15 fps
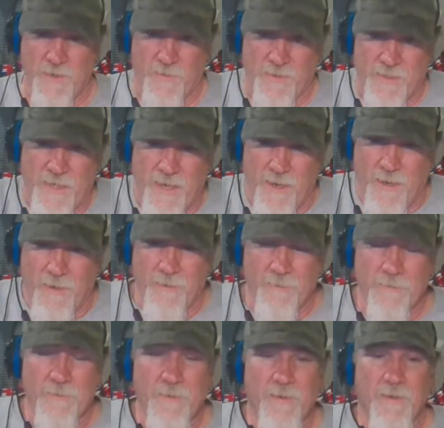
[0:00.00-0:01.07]
was here,
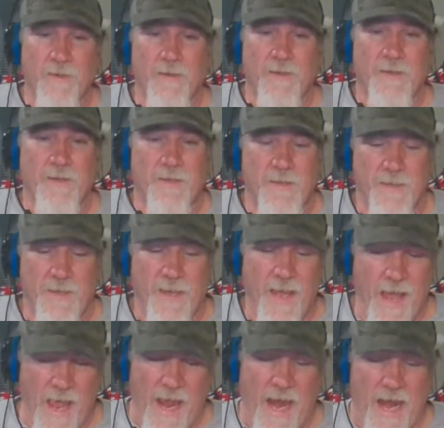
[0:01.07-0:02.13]

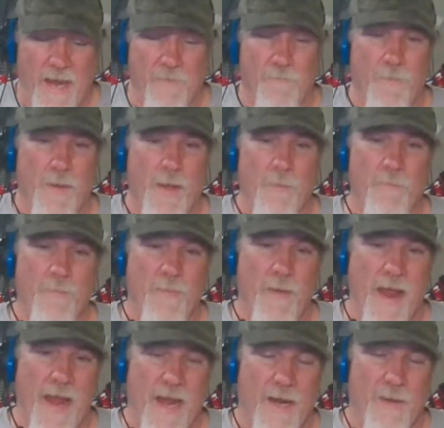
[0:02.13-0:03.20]
I had
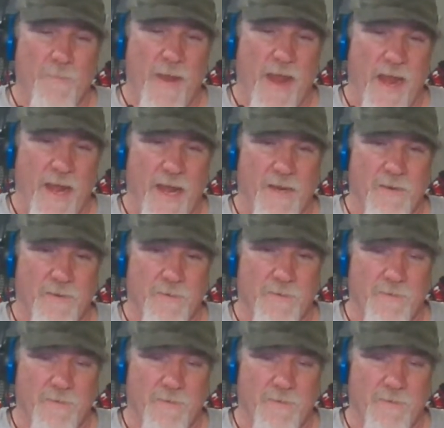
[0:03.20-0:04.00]
a pan